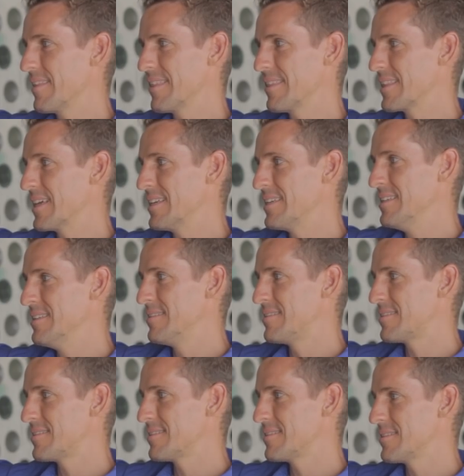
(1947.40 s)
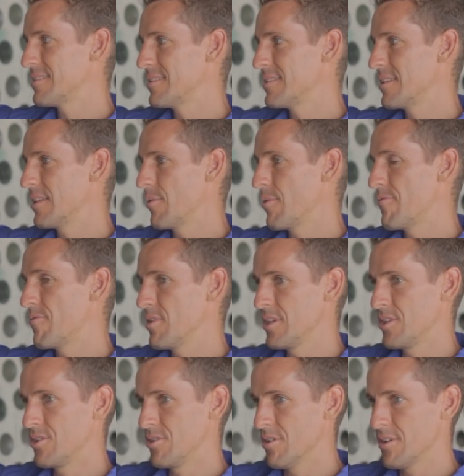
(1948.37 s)
think that is, we've
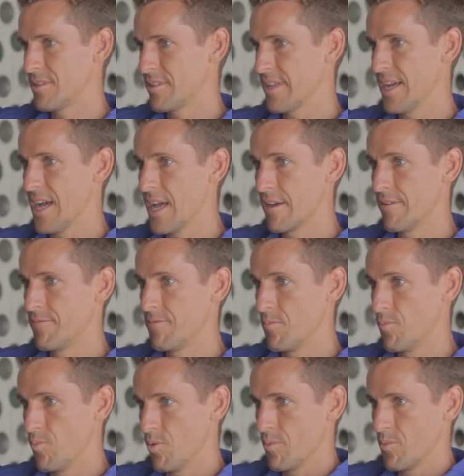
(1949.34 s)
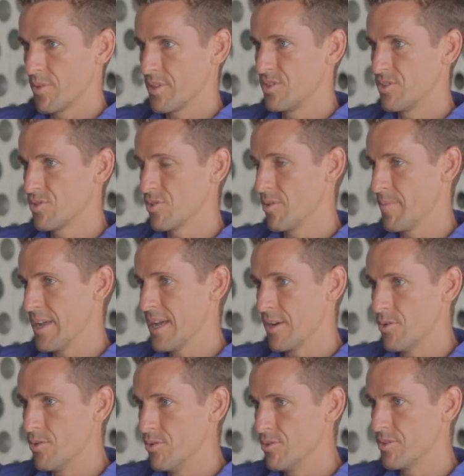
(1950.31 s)
really got to the heart of what this is all about
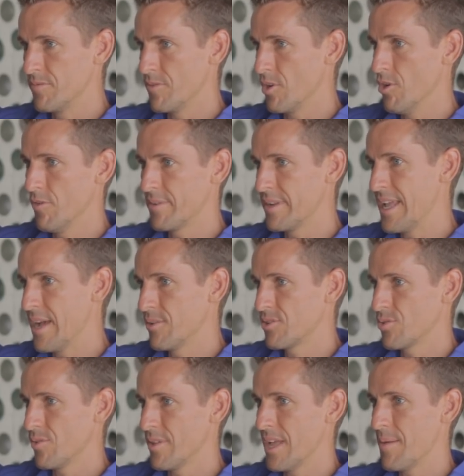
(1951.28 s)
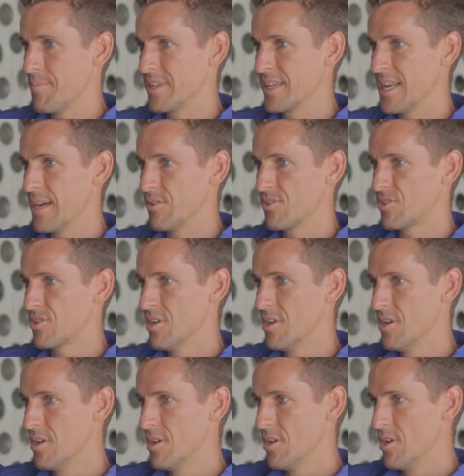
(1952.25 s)
and who's involved and how it's all happening and how it's
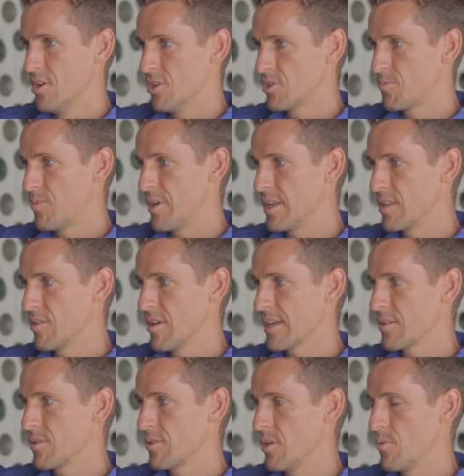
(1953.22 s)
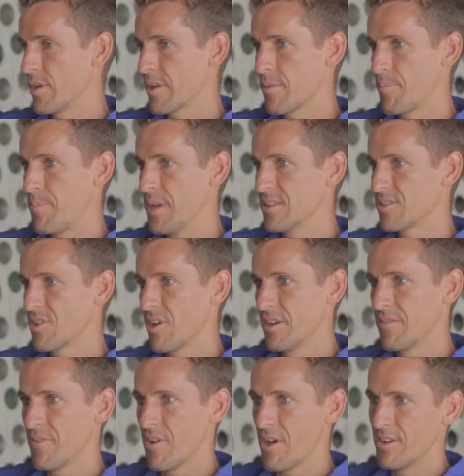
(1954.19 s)
spreading like, one of the best
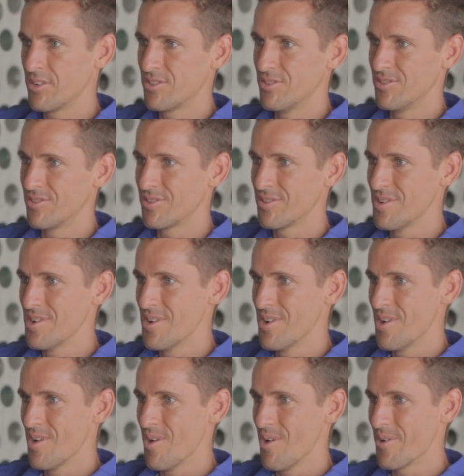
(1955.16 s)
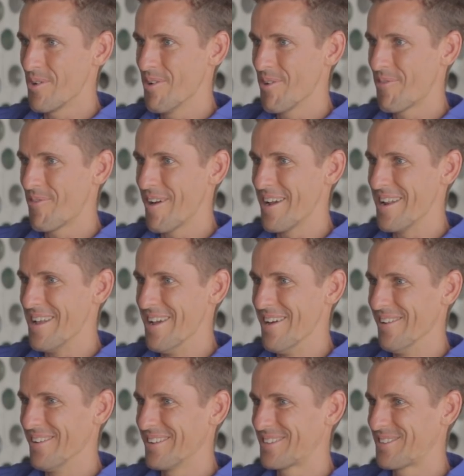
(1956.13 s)
kind of viruses on Earth right
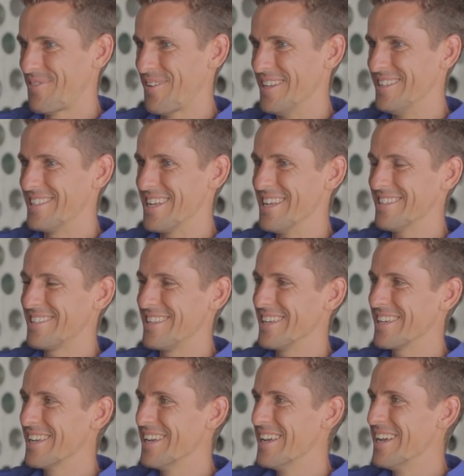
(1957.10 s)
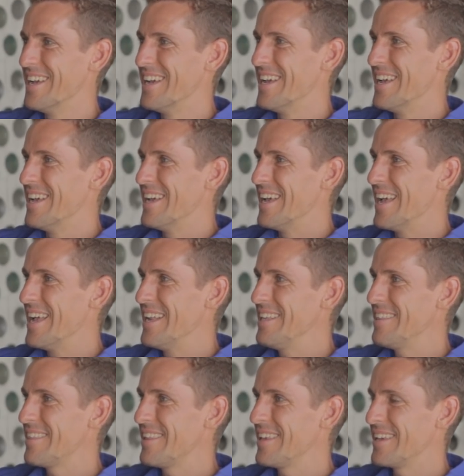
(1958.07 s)
now. It's fantastic.
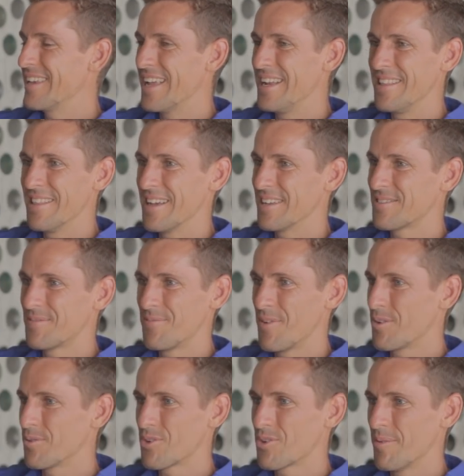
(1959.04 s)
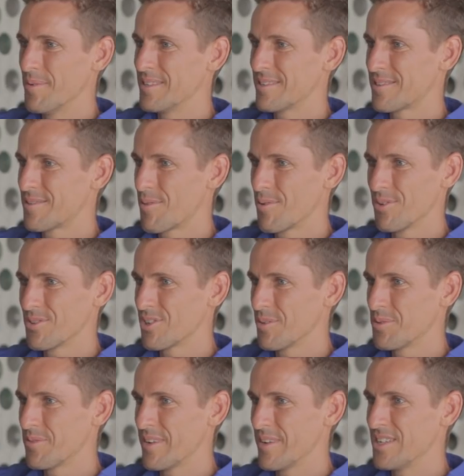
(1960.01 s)
Any last final comments, thoughts,
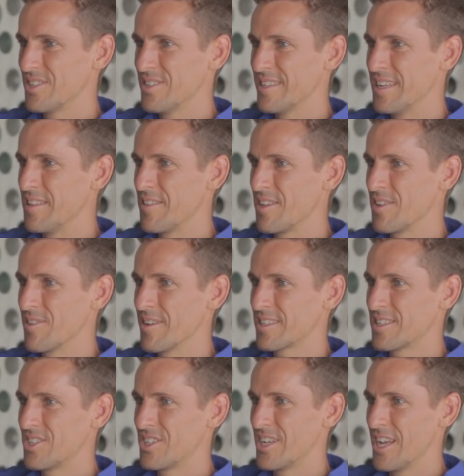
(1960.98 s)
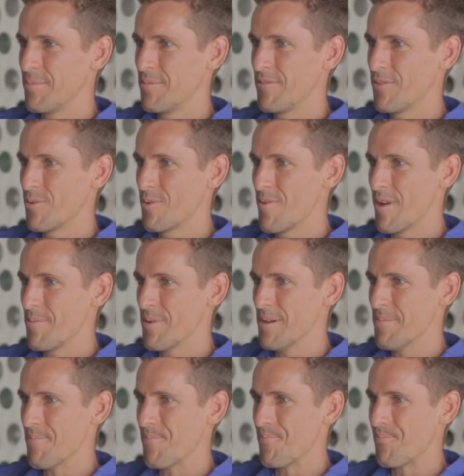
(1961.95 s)
observations, anything you'd like to share before we wrap up?